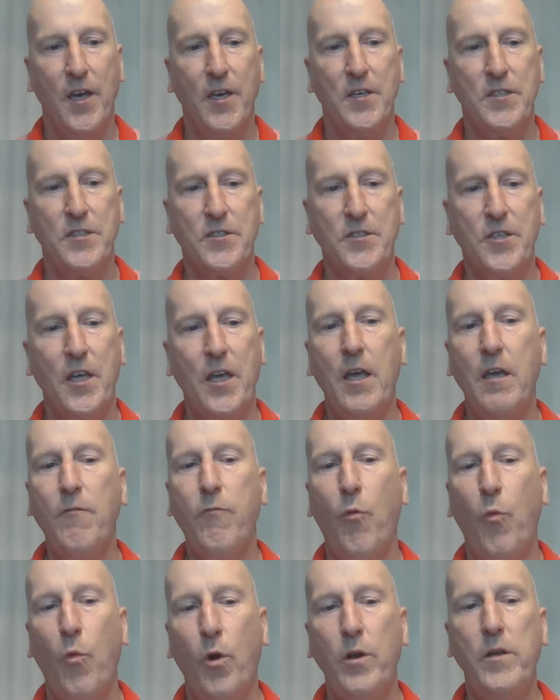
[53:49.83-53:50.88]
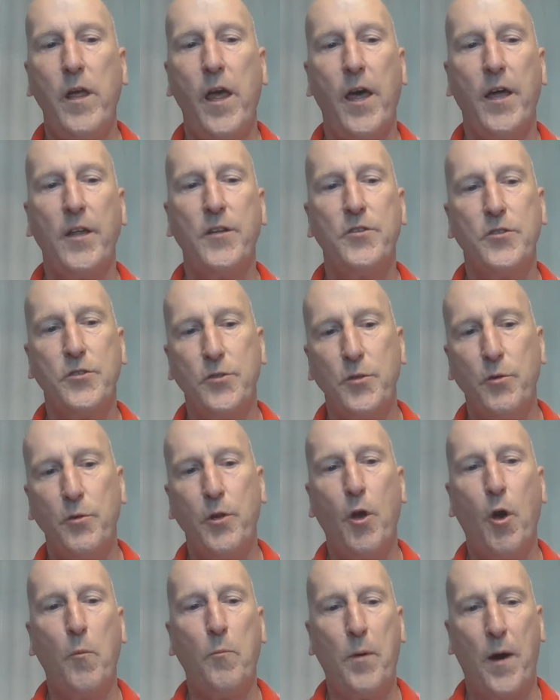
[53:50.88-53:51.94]
Steve Woodhead
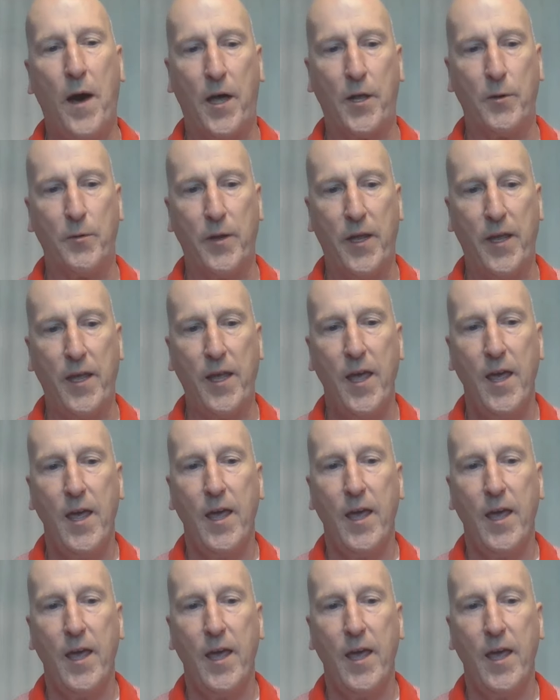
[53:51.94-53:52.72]
Studio Pottery